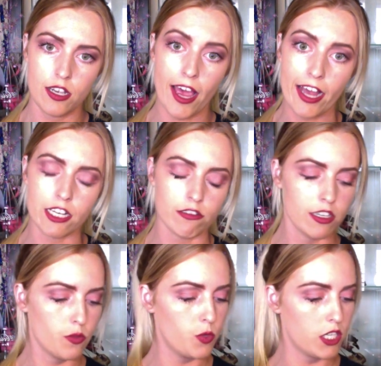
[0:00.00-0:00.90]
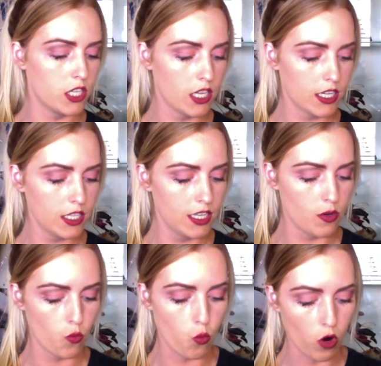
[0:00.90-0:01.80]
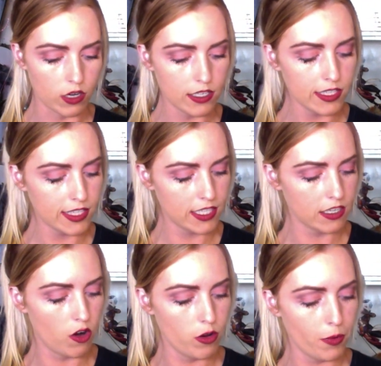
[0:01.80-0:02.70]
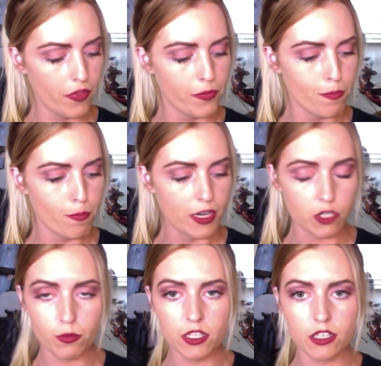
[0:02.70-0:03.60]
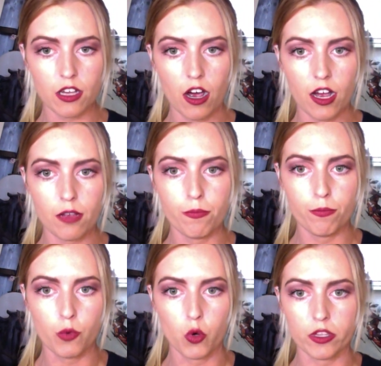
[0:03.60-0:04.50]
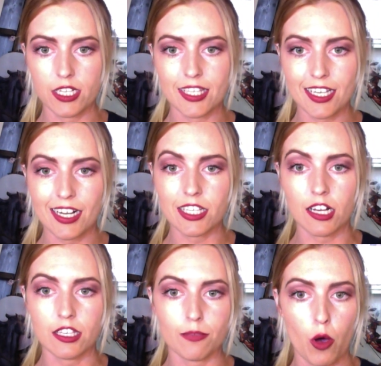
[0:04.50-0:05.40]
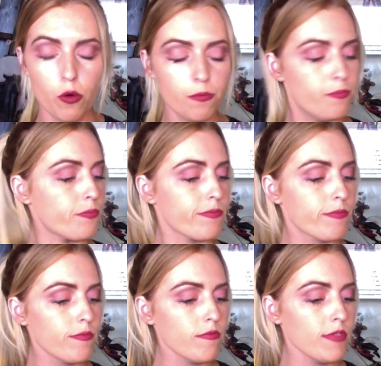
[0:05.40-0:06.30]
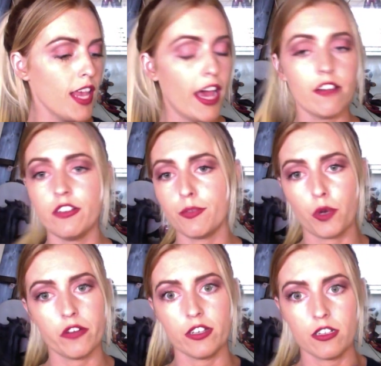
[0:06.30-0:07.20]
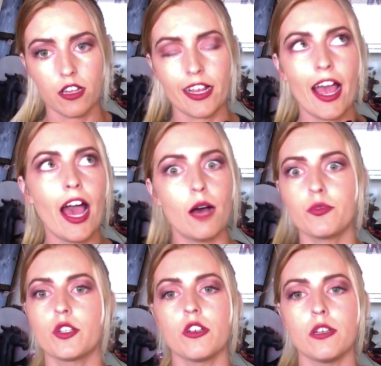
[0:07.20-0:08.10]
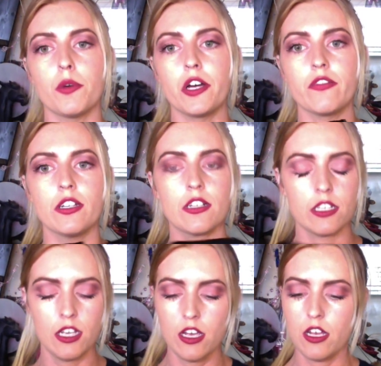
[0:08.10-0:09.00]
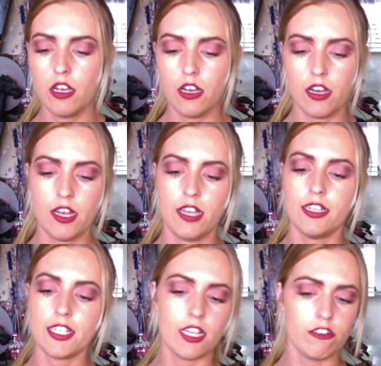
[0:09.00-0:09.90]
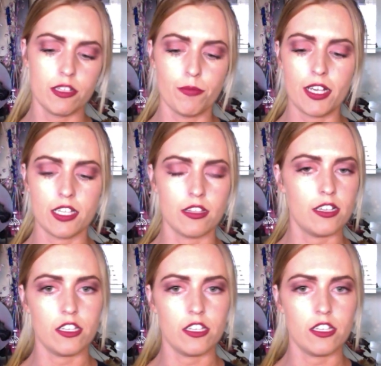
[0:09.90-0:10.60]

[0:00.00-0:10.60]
accurate, which luckily it was. Going by the measurements, I bought this in a size small, and it fits perfect, like absolutely perfect. And the seller is amazing. They